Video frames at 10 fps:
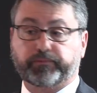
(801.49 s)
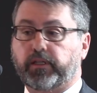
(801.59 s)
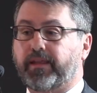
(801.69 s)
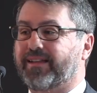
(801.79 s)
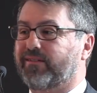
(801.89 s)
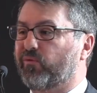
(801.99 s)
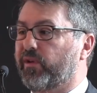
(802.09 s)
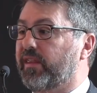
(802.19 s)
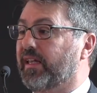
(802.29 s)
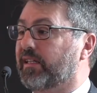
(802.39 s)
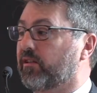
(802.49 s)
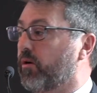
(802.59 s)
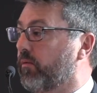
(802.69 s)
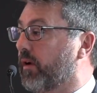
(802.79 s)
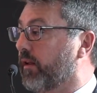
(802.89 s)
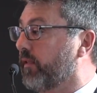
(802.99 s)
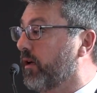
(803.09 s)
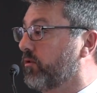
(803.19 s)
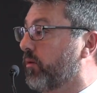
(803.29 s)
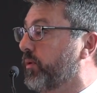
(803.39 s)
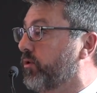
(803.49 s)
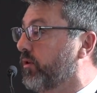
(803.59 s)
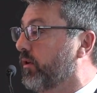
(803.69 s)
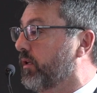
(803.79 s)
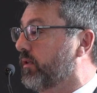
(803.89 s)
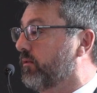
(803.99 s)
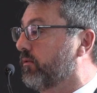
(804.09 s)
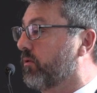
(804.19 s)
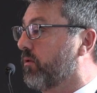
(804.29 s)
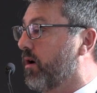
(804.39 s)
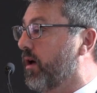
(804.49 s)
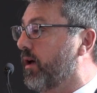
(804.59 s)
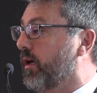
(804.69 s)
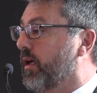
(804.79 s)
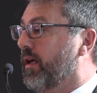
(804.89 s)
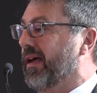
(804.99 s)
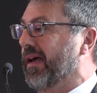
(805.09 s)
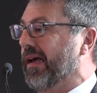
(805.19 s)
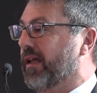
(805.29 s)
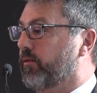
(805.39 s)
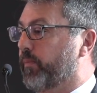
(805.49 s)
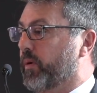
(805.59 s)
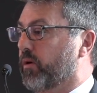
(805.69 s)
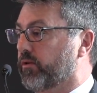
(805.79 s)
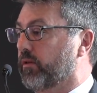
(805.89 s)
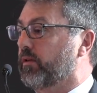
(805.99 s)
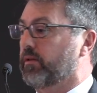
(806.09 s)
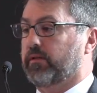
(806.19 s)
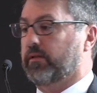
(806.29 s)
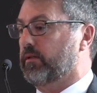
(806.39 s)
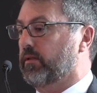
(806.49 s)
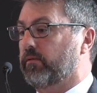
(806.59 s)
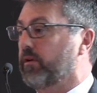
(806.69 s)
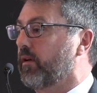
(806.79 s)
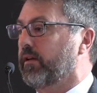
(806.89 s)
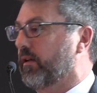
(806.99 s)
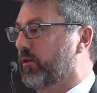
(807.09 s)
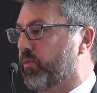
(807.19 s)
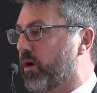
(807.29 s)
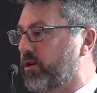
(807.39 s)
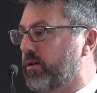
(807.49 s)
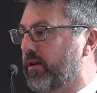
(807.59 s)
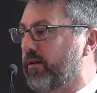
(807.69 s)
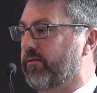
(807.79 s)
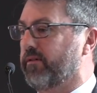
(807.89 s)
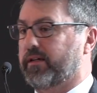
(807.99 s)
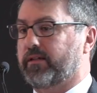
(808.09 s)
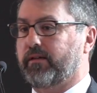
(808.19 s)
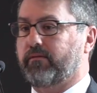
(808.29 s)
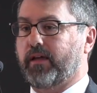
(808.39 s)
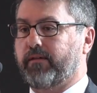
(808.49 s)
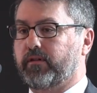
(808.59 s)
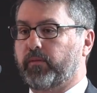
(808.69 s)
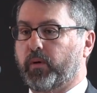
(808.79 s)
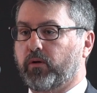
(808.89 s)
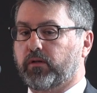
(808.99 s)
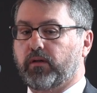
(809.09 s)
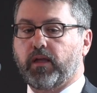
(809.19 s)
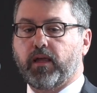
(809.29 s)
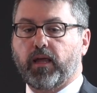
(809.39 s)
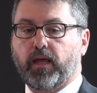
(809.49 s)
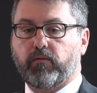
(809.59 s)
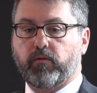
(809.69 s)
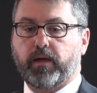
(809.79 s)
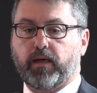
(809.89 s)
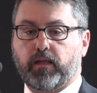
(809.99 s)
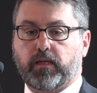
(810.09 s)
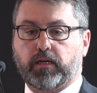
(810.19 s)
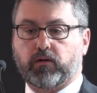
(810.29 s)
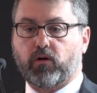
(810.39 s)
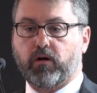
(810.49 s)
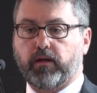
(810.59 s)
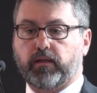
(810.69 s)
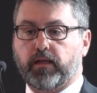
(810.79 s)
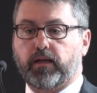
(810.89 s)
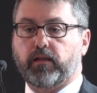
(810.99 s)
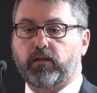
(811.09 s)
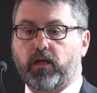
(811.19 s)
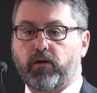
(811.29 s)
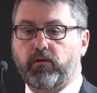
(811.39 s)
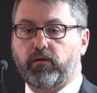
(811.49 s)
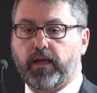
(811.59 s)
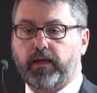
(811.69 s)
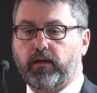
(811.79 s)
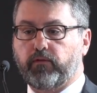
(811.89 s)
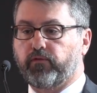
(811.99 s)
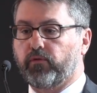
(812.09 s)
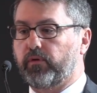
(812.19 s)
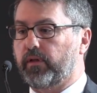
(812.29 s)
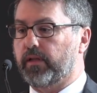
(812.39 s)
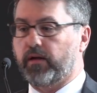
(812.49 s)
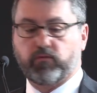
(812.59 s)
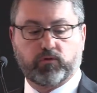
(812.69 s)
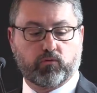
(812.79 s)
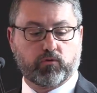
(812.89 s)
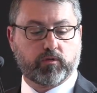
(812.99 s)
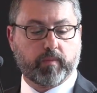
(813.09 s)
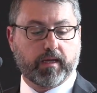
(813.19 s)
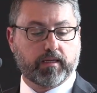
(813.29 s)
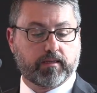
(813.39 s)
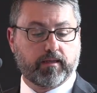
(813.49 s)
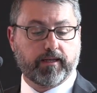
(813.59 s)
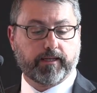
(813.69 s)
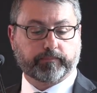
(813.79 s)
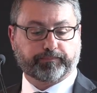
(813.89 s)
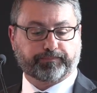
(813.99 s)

So that, we think, is one of those opportunities to acquire a deposit. We're not in exploration here, we have a deposit, and we're about acquiring that low-hanging fruit in that resource space there.